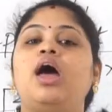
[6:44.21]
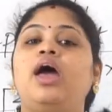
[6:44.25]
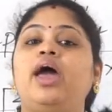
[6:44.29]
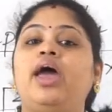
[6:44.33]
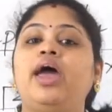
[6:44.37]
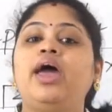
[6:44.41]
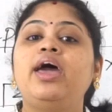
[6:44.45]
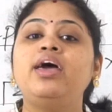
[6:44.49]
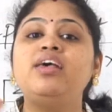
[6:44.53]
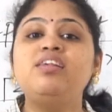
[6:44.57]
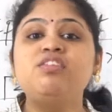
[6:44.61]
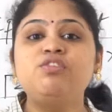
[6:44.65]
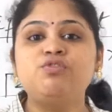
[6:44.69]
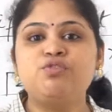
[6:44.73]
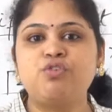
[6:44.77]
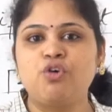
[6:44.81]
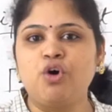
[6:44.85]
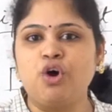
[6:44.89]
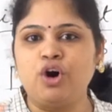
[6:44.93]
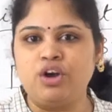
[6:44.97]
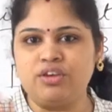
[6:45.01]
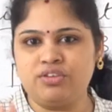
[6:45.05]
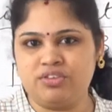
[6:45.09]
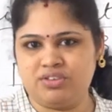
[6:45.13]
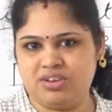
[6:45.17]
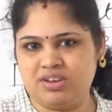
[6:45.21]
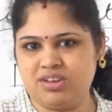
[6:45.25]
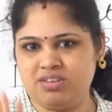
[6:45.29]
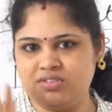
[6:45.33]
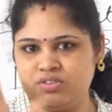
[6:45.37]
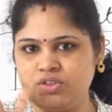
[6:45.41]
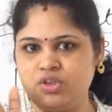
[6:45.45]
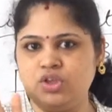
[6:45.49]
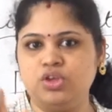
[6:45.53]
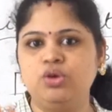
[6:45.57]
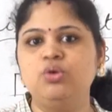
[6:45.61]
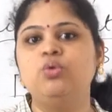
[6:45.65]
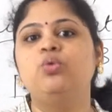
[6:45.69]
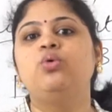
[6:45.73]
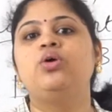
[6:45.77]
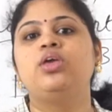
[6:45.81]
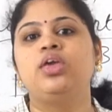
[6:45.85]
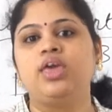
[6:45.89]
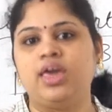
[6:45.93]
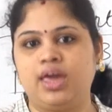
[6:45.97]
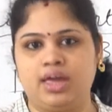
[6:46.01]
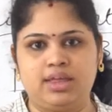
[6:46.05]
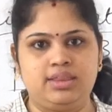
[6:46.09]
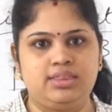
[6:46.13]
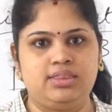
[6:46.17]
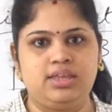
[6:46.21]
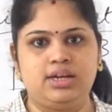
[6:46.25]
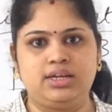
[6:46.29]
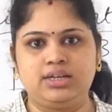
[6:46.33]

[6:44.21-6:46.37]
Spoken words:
as fast as you can.